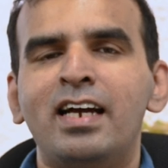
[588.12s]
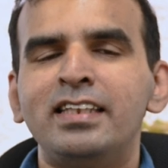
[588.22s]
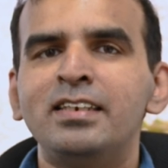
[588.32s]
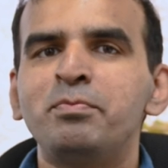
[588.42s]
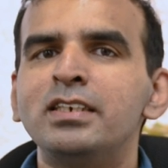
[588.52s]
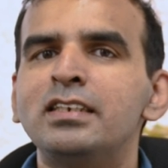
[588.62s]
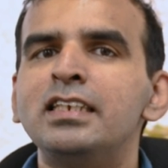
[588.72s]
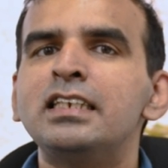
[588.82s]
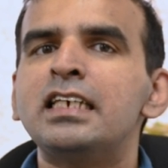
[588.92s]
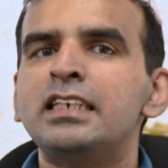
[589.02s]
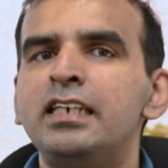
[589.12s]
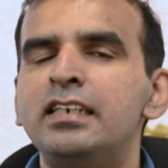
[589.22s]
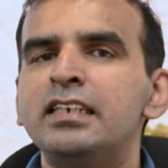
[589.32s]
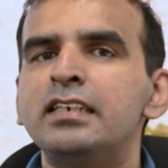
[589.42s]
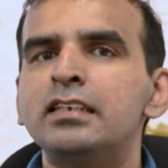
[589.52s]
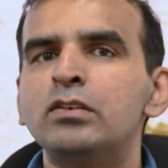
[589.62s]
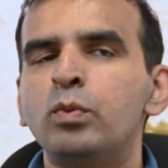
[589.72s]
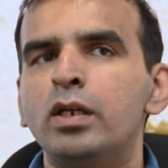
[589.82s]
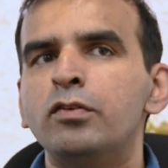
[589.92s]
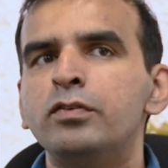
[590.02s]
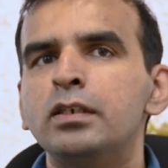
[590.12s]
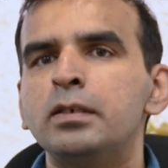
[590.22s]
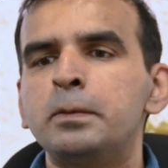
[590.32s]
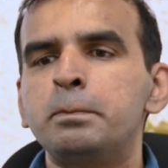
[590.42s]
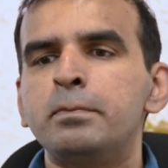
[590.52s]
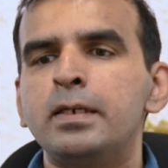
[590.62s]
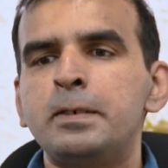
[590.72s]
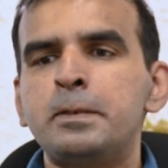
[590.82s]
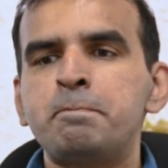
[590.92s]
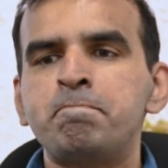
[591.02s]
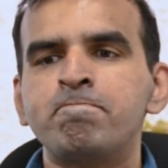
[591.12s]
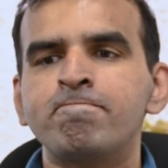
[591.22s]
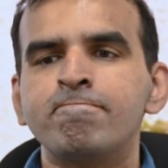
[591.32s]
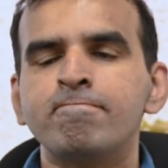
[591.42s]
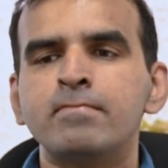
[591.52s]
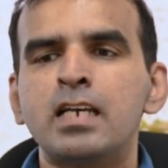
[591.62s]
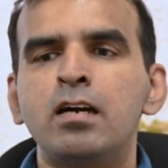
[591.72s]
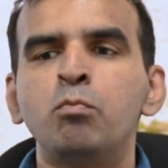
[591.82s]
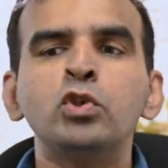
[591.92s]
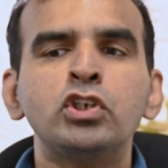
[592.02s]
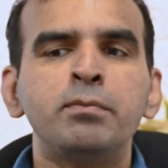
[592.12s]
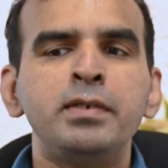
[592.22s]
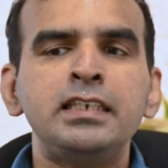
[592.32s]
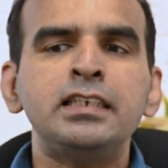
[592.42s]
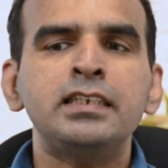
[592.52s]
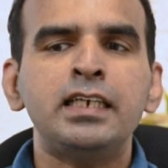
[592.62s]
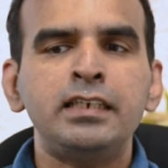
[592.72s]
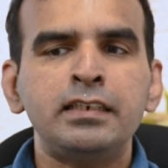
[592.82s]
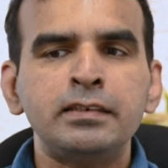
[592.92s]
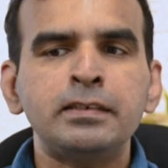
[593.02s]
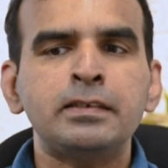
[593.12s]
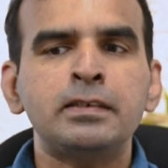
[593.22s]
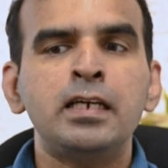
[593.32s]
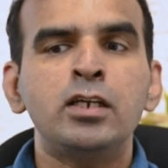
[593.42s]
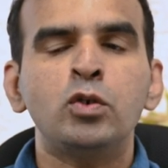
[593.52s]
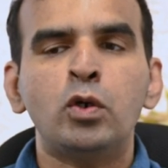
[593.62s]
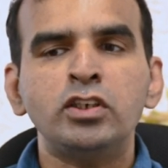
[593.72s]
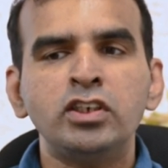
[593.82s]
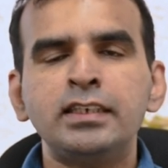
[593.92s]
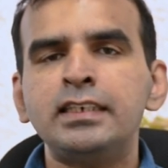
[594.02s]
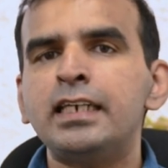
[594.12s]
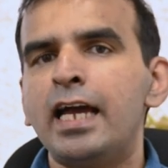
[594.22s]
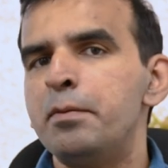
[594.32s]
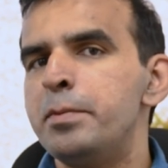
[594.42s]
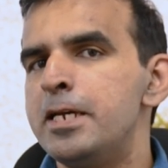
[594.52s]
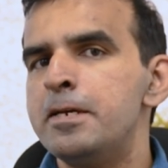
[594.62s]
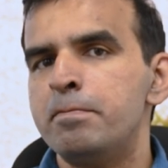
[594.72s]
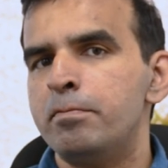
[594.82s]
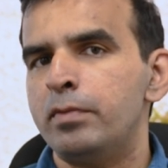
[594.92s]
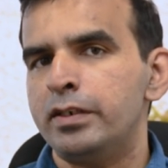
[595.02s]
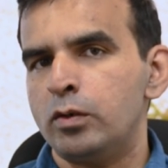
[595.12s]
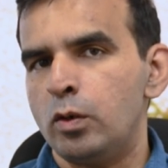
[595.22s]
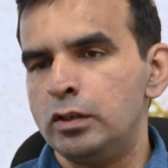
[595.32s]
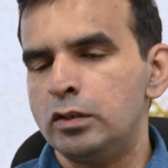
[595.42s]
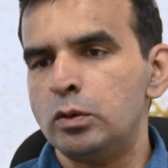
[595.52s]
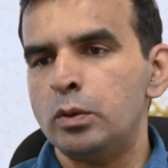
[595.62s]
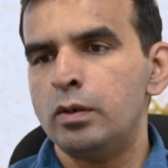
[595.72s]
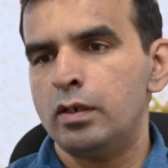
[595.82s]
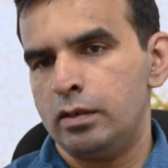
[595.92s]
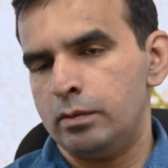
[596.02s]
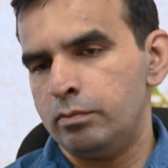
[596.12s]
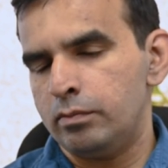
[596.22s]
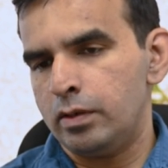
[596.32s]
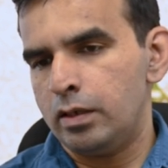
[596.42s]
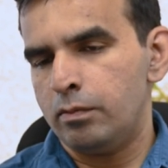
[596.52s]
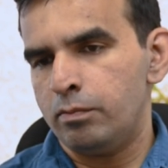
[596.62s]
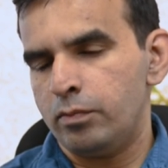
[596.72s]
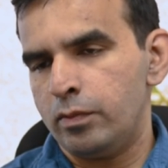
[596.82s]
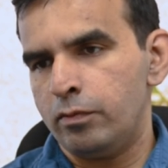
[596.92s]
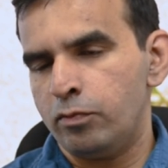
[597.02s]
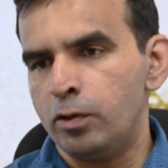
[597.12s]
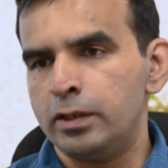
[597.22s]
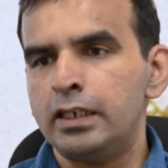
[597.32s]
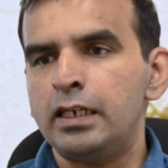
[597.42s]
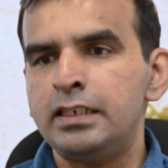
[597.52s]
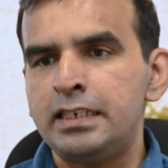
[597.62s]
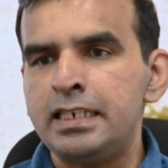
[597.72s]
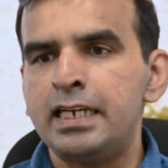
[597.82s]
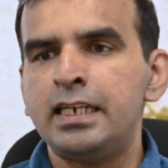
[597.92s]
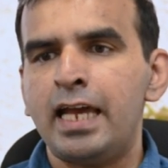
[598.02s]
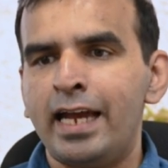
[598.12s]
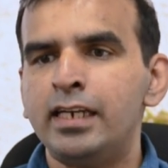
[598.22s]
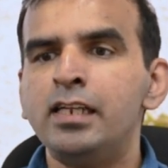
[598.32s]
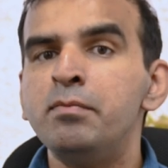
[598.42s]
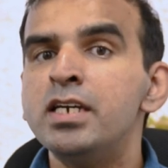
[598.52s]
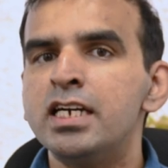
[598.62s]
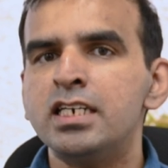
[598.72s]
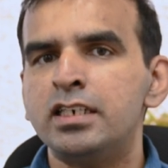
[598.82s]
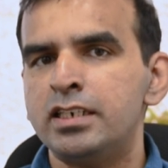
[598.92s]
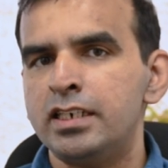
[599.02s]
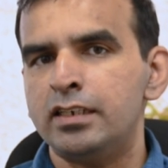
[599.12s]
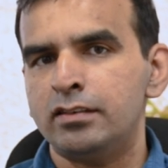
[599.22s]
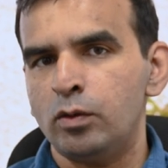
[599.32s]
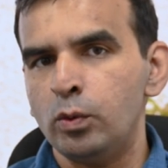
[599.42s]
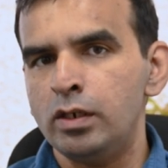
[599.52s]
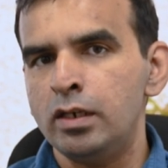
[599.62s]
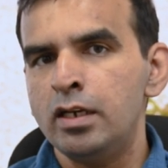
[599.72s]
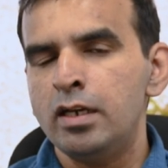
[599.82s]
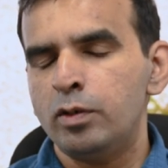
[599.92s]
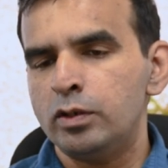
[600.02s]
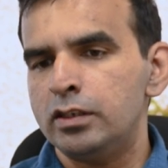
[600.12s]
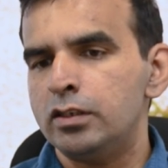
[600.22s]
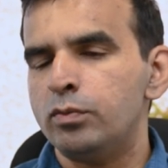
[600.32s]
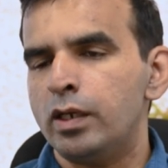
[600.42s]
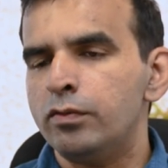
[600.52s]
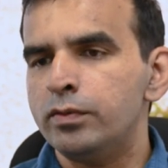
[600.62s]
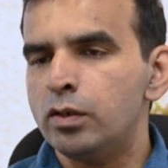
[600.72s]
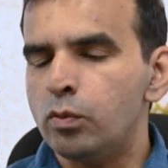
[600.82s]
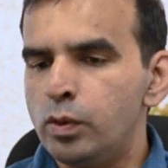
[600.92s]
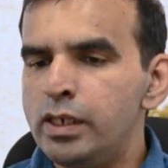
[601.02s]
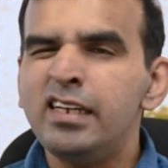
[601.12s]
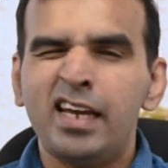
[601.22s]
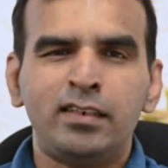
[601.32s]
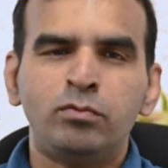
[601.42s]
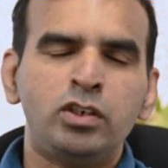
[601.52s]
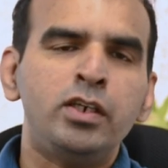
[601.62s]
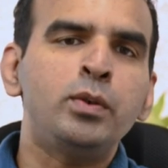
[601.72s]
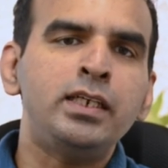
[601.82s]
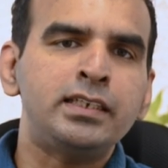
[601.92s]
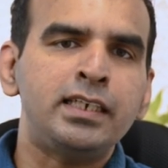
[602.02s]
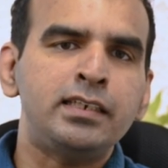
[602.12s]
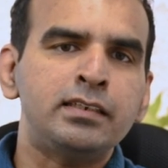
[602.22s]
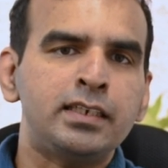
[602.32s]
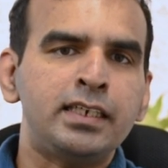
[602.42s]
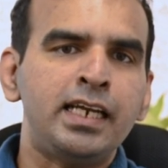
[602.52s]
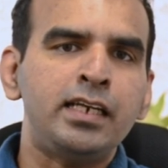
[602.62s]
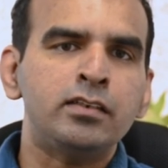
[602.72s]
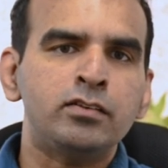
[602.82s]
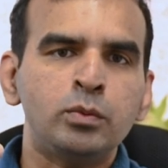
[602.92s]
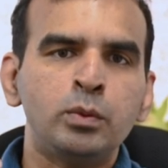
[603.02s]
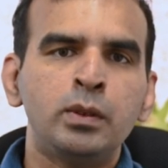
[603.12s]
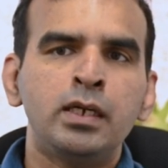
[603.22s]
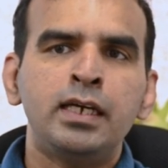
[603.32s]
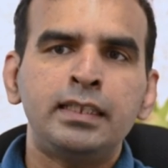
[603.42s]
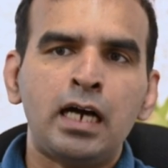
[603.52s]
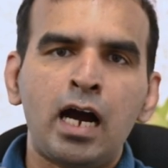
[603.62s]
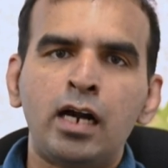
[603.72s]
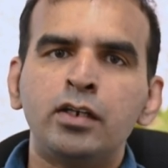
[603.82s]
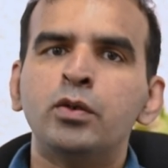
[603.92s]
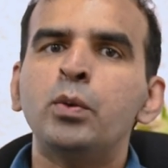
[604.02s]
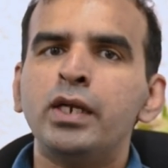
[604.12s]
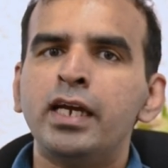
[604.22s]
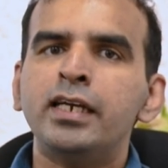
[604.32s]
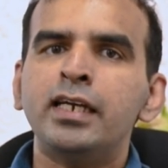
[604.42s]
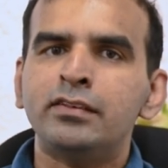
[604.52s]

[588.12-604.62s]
I think Brij Disa Centre is one of the um, most amazing centers, not just at I I M A, but also uh, uh, for the country and academia in country as a whole, because this is one of the only, actually only centers that caters to the hardcore A I